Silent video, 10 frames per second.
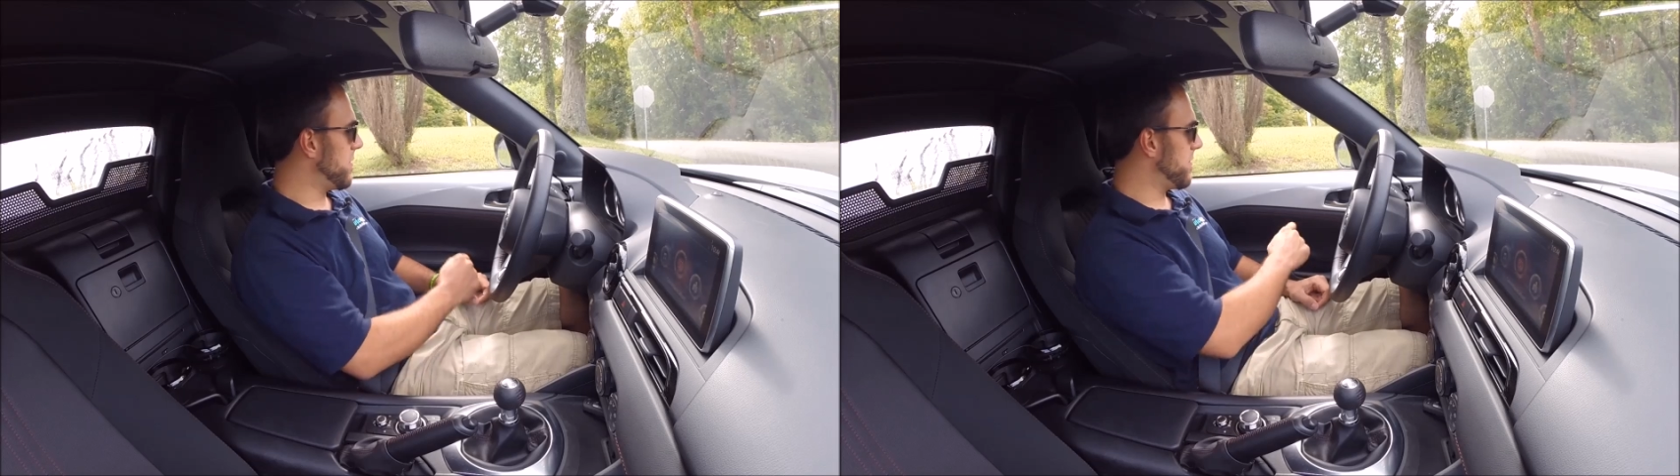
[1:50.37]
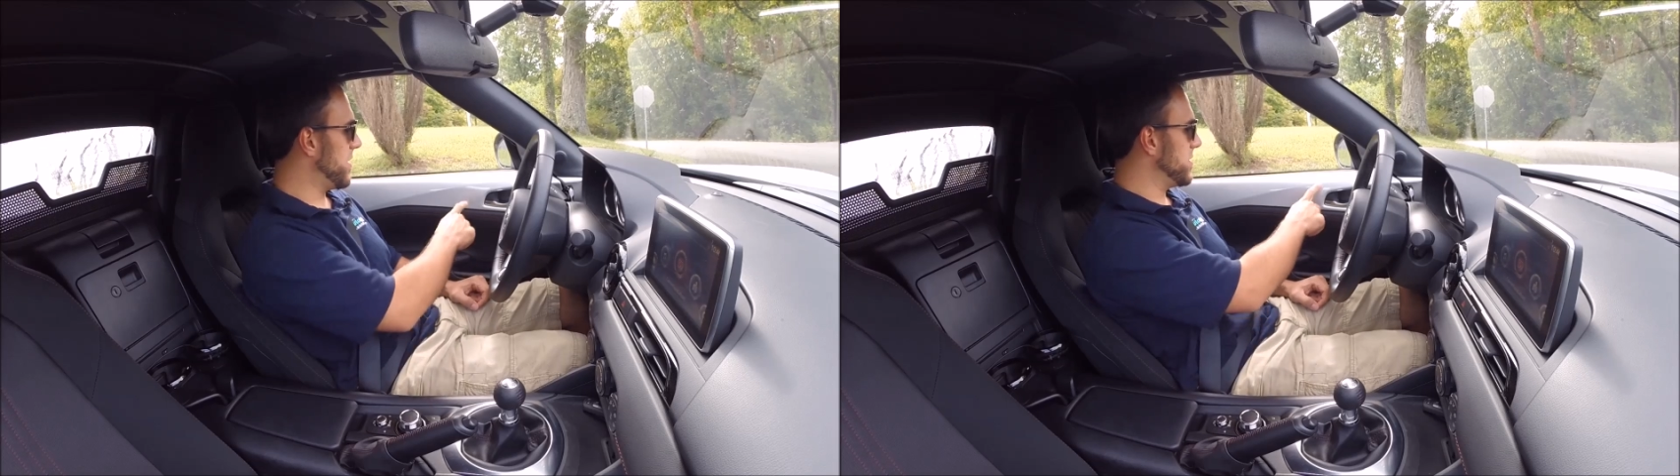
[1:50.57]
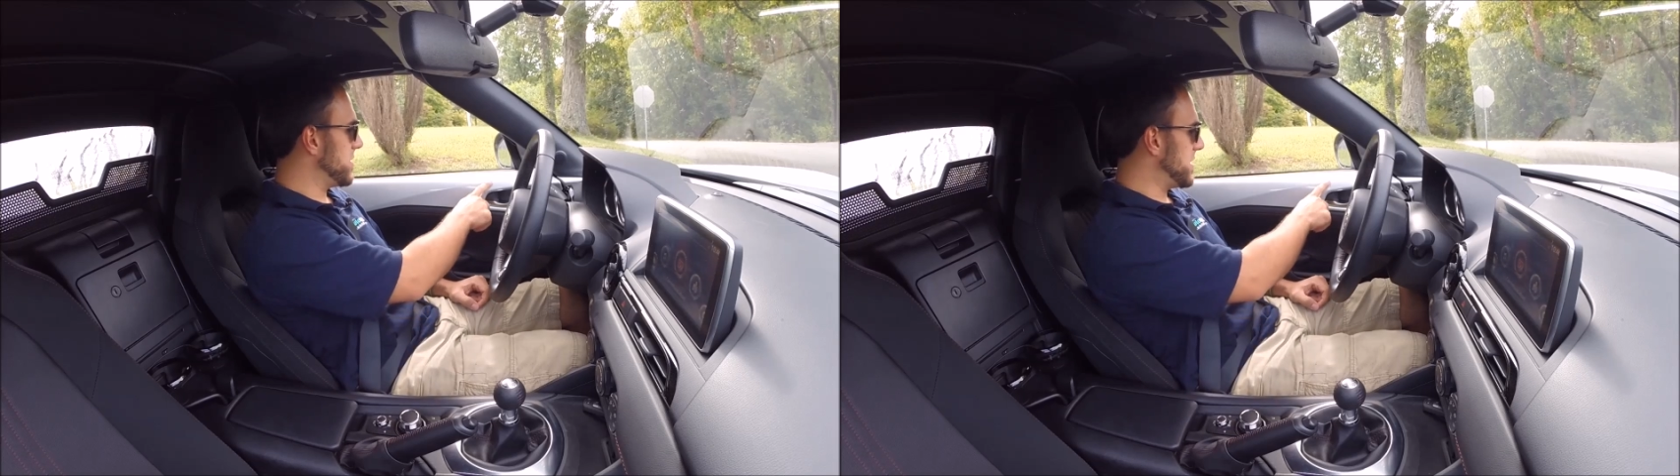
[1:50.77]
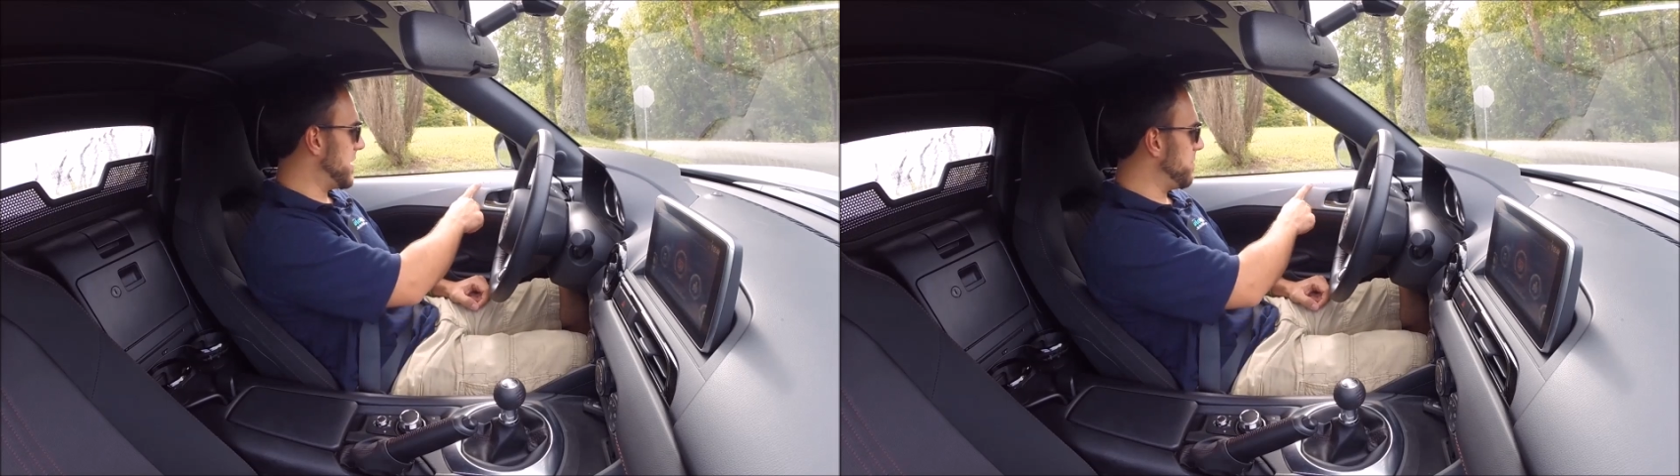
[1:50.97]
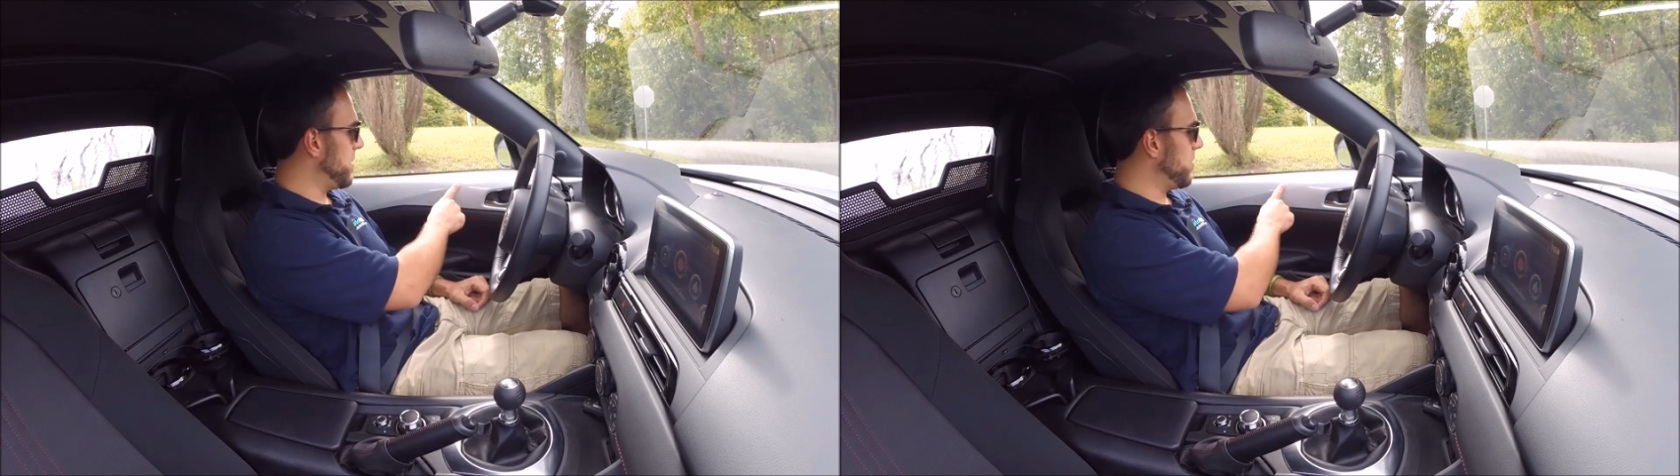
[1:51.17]
For us, it's
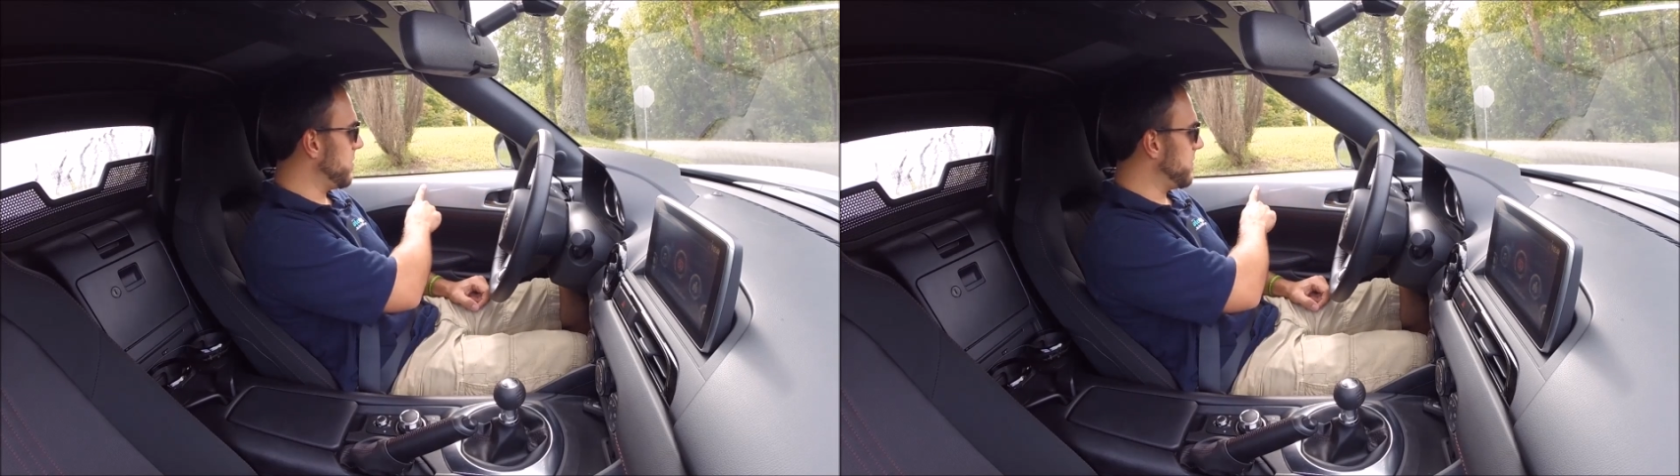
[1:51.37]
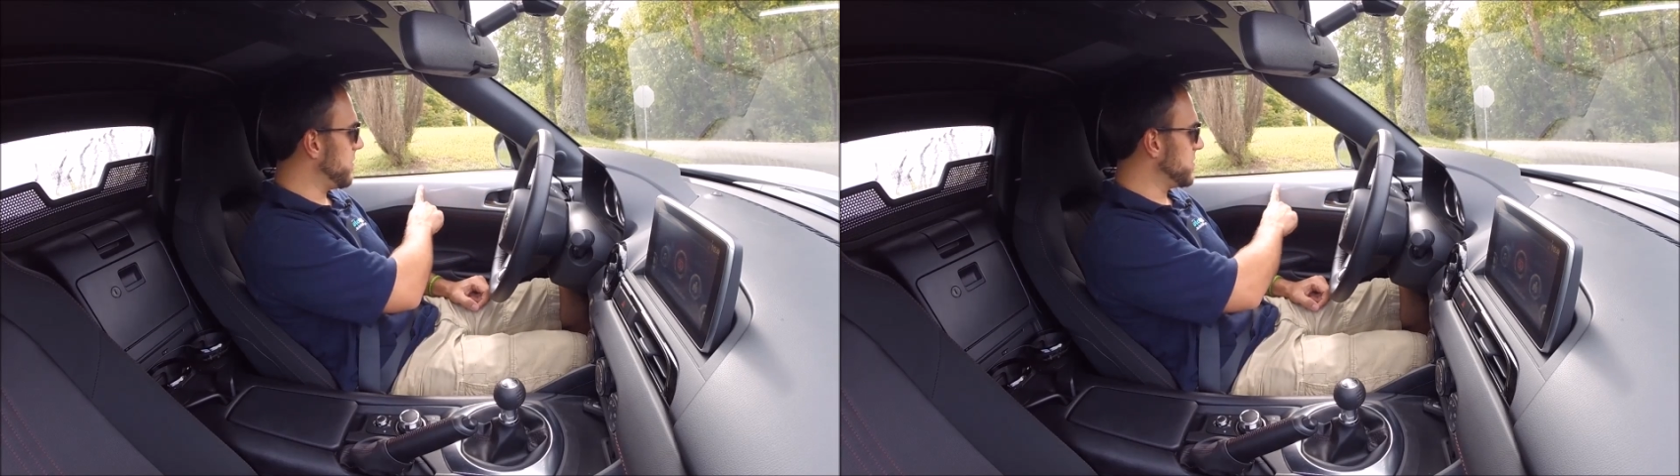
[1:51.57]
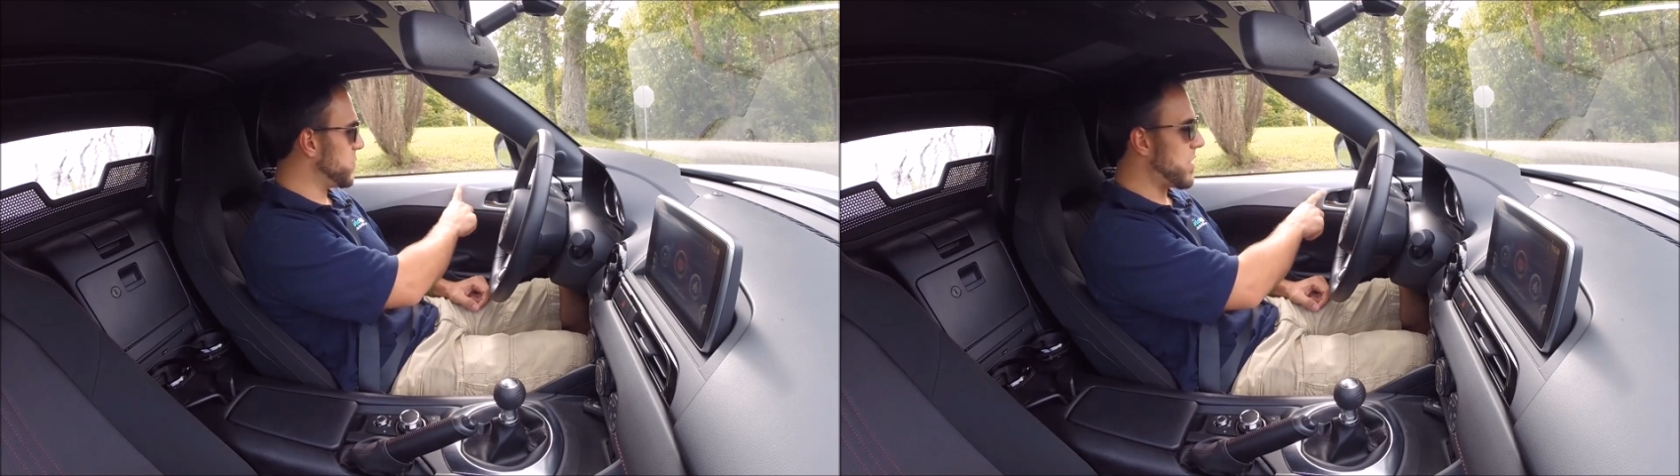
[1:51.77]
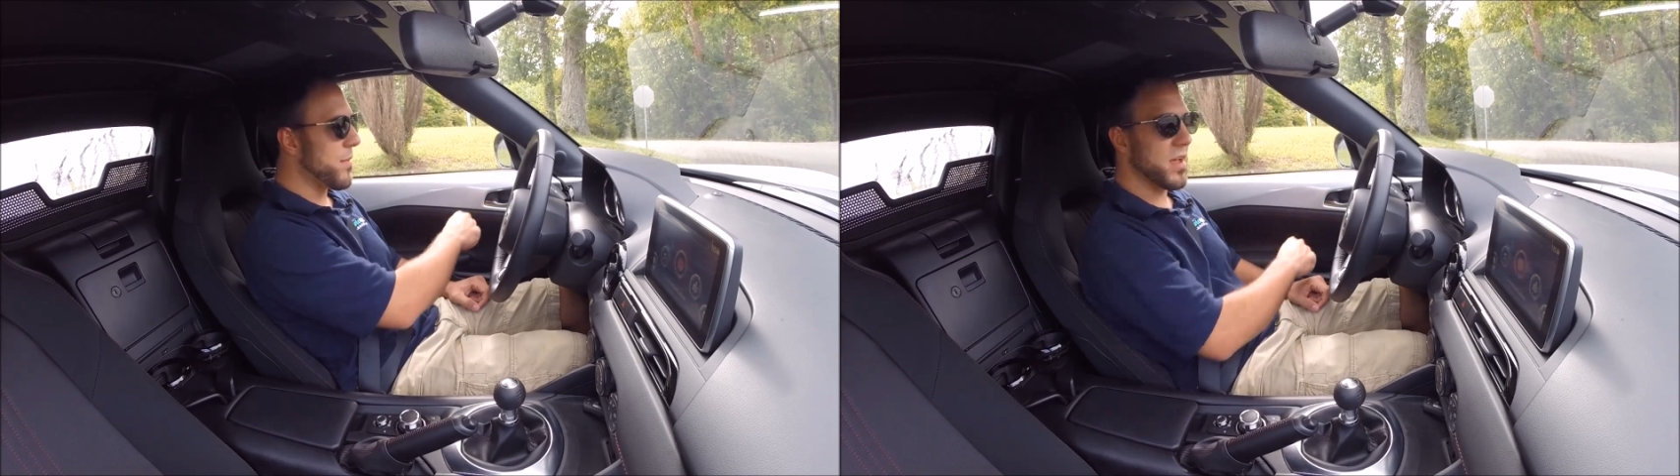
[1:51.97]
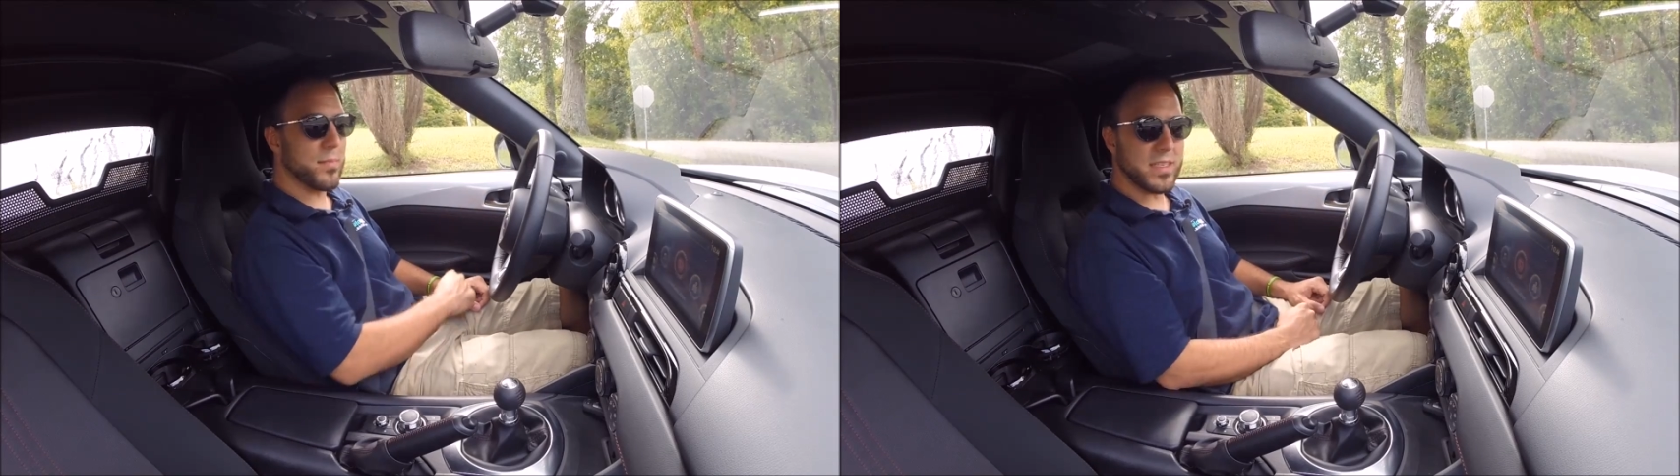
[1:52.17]
that beautiful ceramic